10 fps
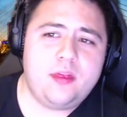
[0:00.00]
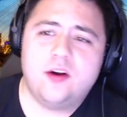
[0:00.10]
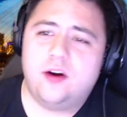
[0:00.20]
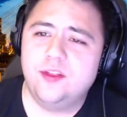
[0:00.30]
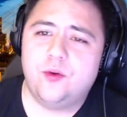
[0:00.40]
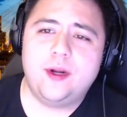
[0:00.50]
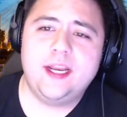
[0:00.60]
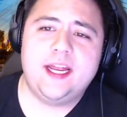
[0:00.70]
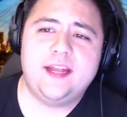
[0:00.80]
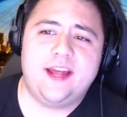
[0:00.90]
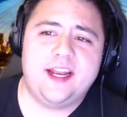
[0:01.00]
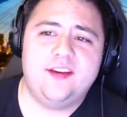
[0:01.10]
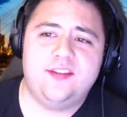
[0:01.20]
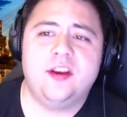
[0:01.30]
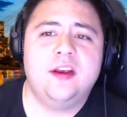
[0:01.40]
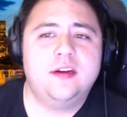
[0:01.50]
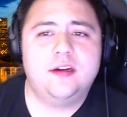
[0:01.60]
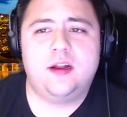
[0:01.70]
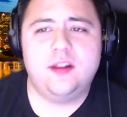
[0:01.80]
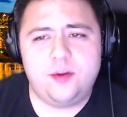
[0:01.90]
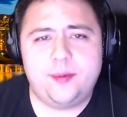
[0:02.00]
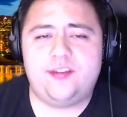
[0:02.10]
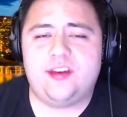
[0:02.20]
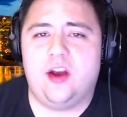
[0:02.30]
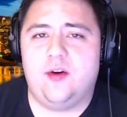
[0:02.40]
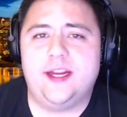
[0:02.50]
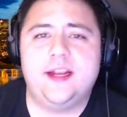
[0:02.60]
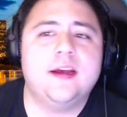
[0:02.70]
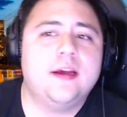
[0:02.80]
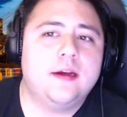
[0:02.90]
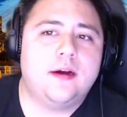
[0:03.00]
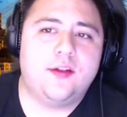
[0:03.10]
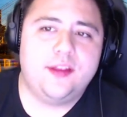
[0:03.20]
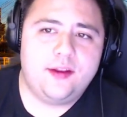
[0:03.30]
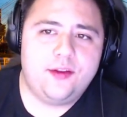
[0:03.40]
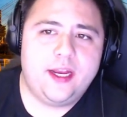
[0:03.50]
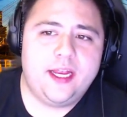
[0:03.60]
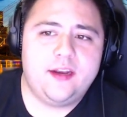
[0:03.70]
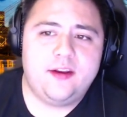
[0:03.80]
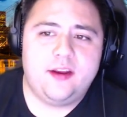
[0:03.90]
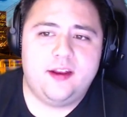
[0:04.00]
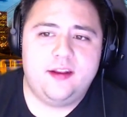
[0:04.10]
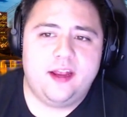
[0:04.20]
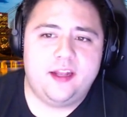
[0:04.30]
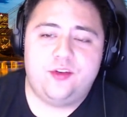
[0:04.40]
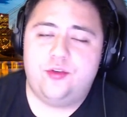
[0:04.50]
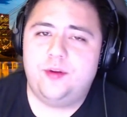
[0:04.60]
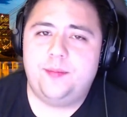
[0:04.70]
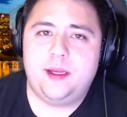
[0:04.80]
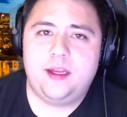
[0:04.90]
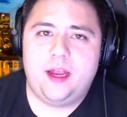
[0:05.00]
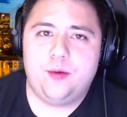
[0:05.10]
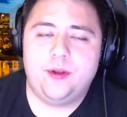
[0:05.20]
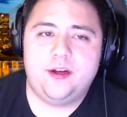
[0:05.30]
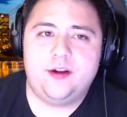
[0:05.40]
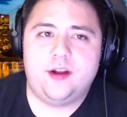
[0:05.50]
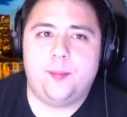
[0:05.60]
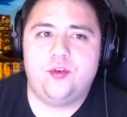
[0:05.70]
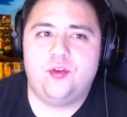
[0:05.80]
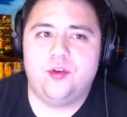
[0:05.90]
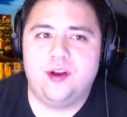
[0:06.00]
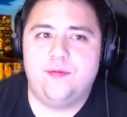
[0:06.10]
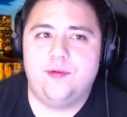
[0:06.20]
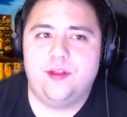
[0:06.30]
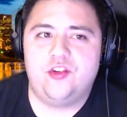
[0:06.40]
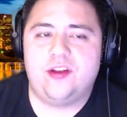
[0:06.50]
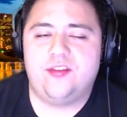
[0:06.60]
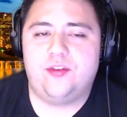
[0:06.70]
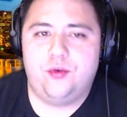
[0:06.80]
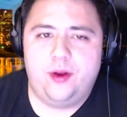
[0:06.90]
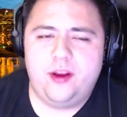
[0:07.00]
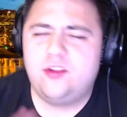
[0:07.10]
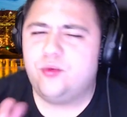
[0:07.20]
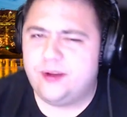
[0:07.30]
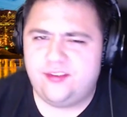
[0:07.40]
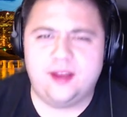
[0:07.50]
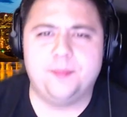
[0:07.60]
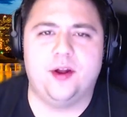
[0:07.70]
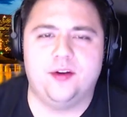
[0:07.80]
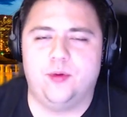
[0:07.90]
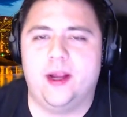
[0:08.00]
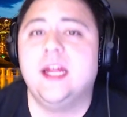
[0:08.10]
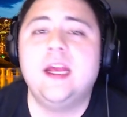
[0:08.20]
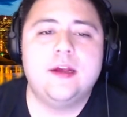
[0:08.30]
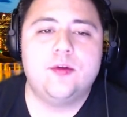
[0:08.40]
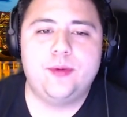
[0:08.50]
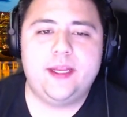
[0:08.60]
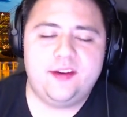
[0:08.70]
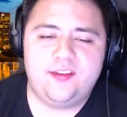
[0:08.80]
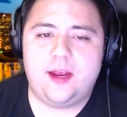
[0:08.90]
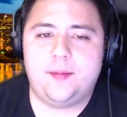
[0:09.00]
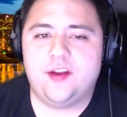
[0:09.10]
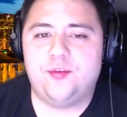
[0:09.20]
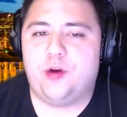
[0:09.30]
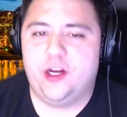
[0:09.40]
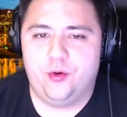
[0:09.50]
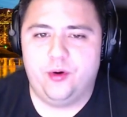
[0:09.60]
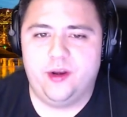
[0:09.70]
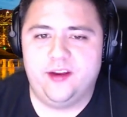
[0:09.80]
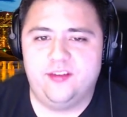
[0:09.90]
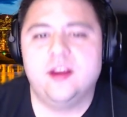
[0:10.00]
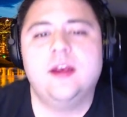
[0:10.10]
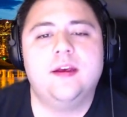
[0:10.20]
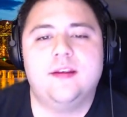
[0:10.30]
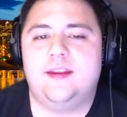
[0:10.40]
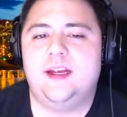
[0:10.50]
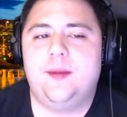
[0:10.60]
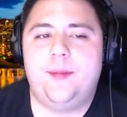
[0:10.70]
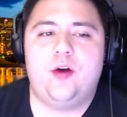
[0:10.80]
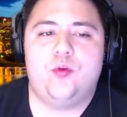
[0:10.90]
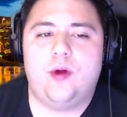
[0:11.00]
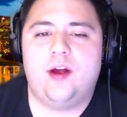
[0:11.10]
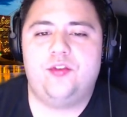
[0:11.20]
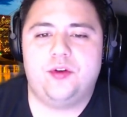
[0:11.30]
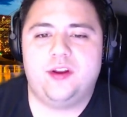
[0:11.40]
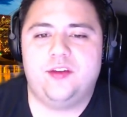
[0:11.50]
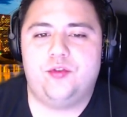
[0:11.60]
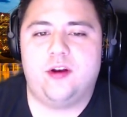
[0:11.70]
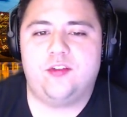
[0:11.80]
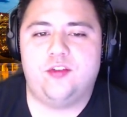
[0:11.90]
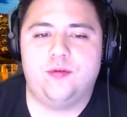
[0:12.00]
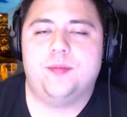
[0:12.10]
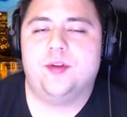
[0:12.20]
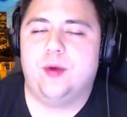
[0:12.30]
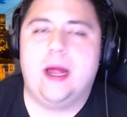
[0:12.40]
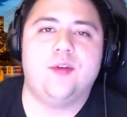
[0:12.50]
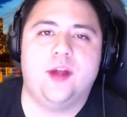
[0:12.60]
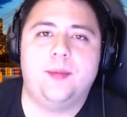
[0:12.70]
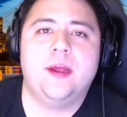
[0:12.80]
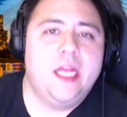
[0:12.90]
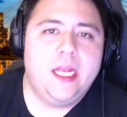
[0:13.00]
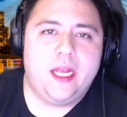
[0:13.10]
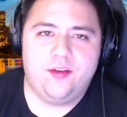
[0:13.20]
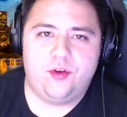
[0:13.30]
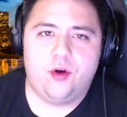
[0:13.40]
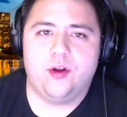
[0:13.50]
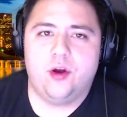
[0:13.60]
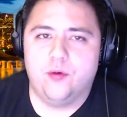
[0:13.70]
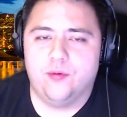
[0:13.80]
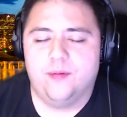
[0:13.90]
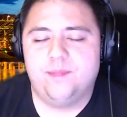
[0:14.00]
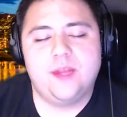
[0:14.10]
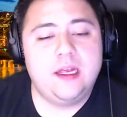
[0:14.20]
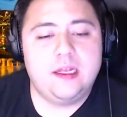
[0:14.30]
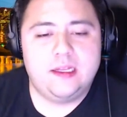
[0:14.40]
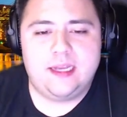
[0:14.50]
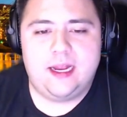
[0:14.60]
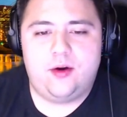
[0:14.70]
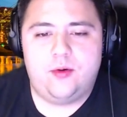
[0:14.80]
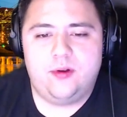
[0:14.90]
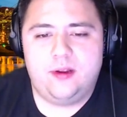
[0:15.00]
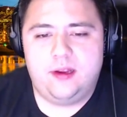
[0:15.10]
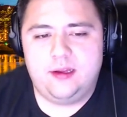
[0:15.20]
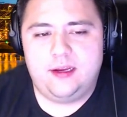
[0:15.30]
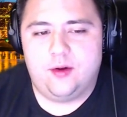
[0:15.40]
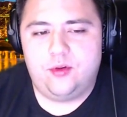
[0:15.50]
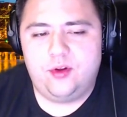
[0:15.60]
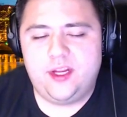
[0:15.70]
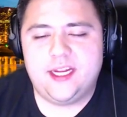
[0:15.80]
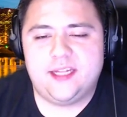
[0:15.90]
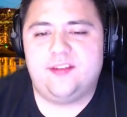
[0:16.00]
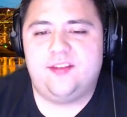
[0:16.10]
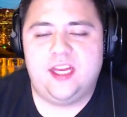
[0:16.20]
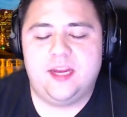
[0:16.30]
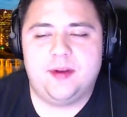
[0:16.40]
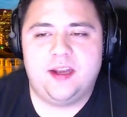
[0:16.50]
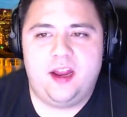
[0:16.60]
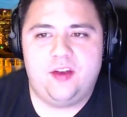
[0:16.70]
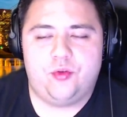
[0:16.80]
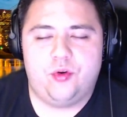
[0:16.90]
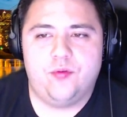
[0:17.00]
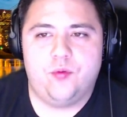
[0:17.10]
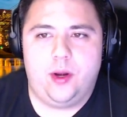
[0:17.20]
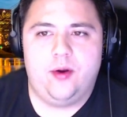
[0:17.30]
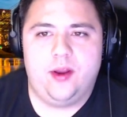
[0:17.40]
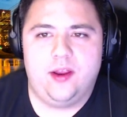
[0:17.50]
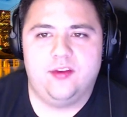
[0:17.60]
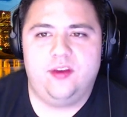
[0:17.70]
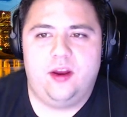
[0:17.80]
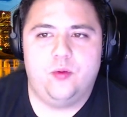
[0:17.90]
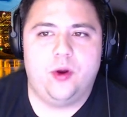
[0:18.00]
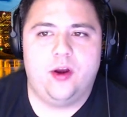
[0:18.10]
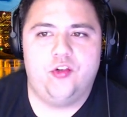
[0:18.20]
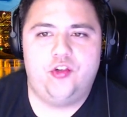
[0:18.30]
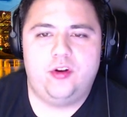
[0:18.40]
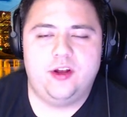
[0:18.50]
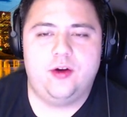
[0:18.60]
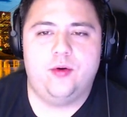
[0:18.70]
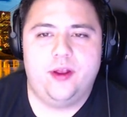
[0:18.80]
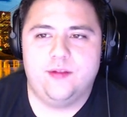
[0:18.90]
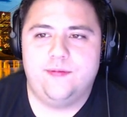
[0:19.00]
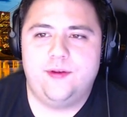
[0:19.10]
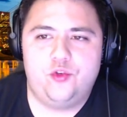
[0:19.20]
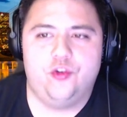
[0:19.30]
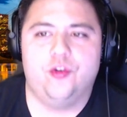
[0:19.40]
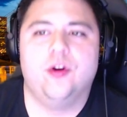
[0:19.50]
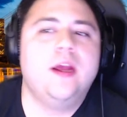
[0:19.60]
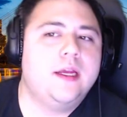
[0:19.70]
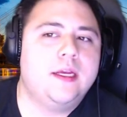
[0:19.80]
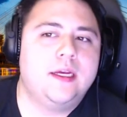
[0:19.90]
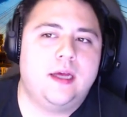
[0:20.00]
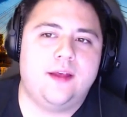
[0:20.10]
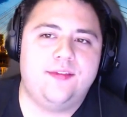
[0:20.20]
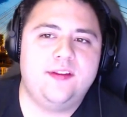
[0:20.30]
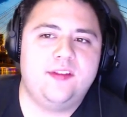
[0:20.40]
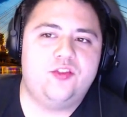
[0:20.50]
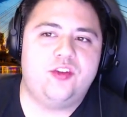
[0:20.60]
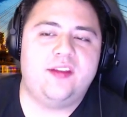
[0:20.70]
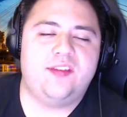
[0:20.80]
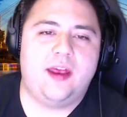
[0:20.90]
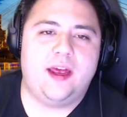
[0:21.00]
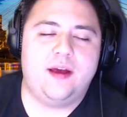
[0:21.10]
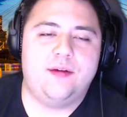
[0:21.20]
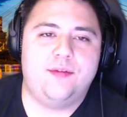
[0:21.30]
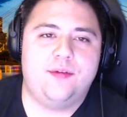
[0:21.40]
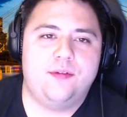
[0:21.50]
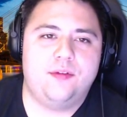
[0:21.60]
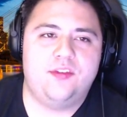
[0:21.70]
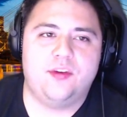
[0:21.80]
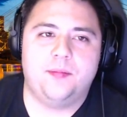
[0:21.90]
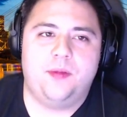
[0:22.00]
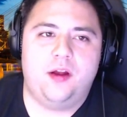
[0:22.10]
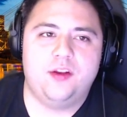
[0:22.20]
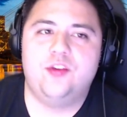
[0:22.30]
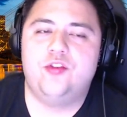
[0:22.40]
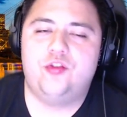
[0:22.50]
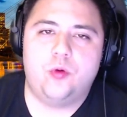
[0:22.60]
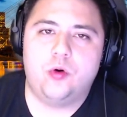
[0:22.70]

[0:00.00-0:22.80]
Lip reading: on the one hand, that is a little bit scary. On the other hand, it could be a really good opportunity for the Jets to hit the reset button, right? Re-examine its priorities, think about roster construction from the ground up, and start over. Now, you know, looking at this team and sort of where it is and where it should go in the future, I think the Jets have some unusual